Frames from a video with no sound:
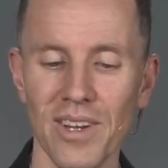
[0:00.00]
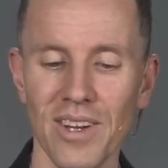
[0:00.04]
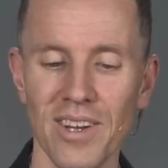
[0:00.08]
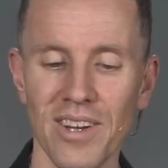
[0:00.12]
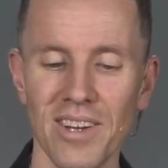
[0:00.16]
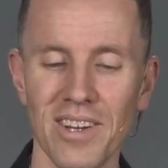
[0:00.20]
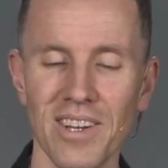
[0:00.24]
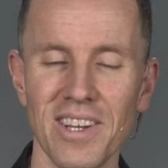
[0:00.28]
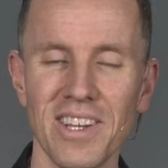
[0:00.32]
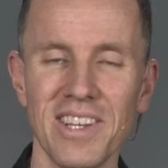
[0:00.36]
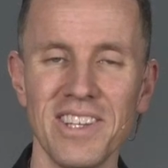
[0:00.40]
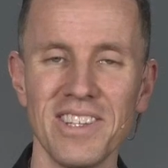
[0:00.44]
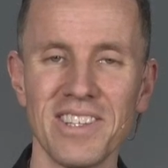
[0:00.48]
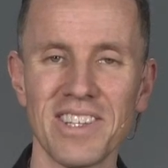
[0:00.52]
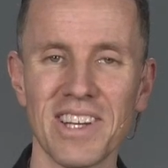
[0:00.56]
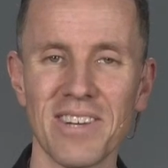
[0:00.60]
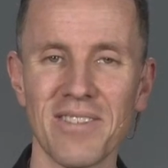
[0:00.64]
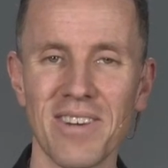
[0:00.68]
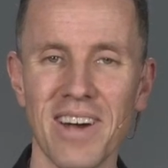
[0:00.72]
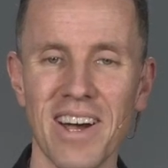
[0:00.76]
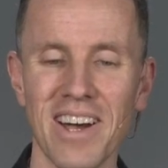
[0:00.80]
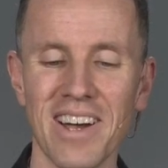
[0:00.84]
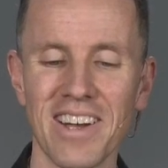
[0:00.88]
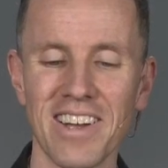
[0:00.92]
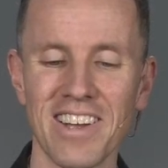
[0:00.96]

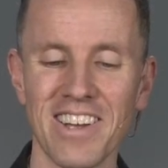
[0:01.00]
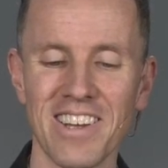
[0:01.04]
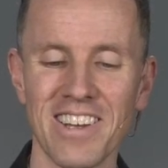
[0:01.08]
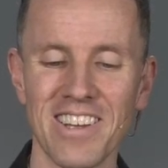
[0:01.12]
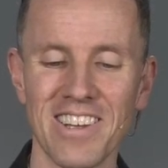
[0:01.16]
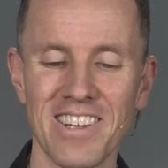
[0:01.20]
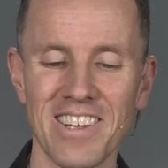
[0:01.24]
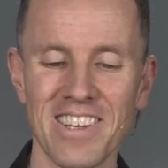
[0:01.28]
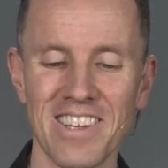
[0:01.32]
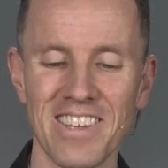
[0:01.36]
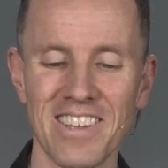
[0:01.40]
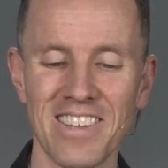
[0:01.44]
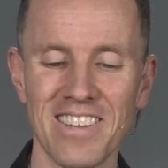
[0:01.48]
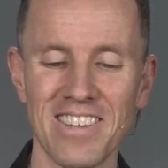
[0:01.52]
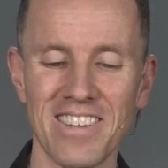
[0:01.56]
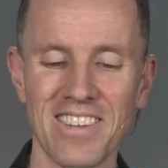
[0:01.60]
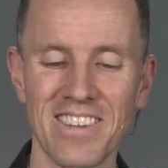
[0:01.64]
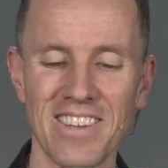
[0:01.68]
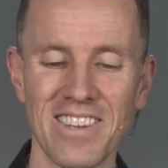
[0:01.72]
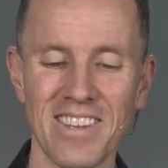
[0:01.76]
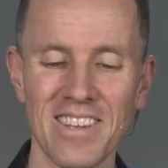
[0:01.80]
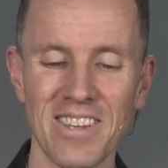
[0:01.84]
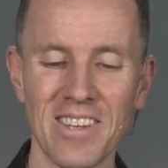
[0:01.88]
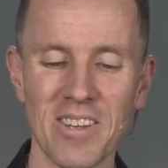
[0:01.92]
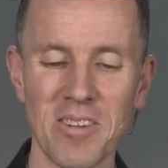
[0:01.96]
Hishav'a is
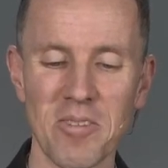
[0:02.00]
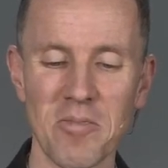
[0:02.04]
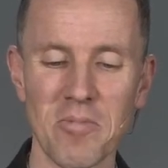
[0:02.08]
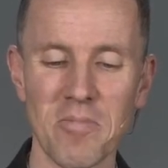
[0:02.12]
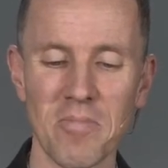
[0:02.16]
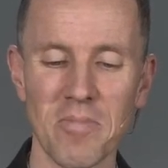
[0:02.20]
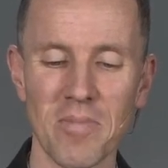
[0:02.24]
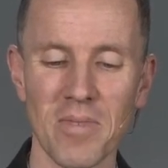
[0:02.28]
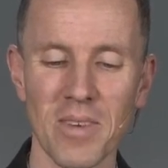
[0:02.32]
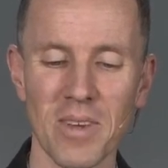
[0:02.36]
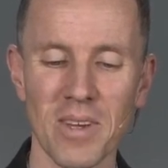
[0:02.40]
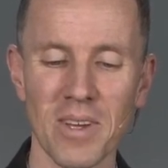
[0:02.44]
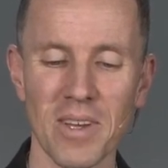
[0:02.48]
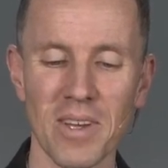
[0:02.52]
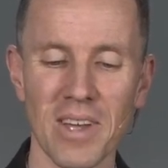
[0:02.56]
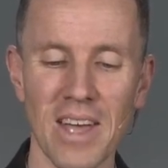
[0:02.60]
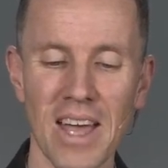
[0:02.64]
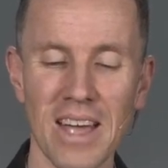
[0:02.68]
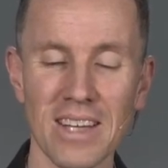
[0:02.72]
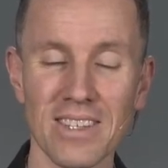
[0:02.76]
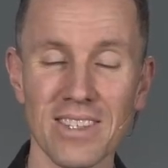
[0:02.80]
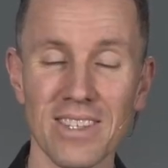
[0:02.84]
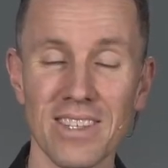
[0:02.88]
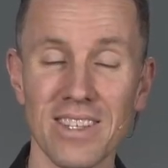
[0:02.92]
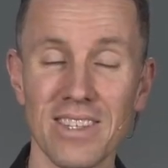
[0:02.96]
the
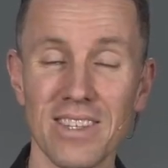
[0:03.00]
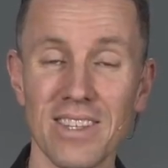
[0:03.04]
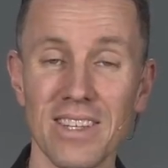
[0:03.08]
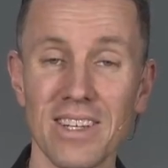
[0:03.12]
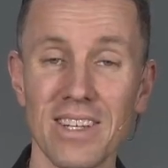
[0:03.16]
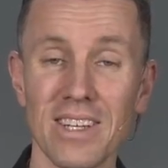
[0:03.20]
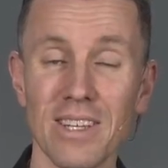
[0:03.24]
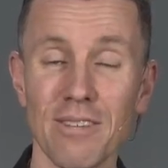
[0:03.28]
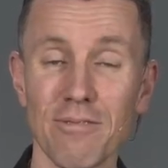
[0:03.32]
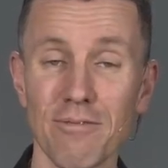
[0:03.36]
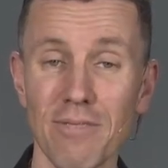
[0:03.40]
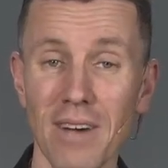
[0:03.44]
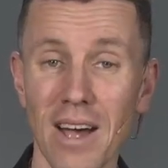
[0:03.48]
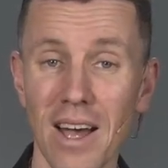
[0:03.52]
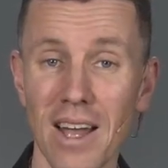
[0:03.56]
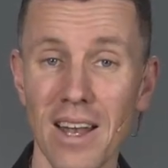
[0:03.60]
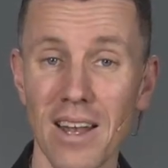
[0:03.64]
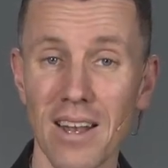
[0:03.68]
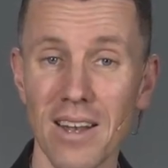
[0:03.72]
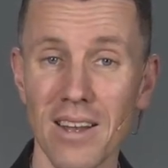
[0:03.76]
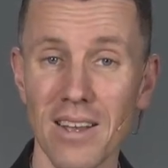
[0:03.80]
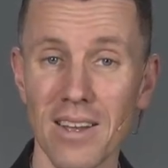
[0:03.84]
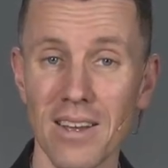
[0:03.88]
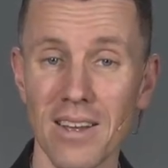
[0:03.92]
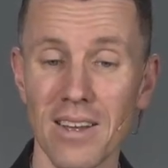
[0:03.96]
actually the nifal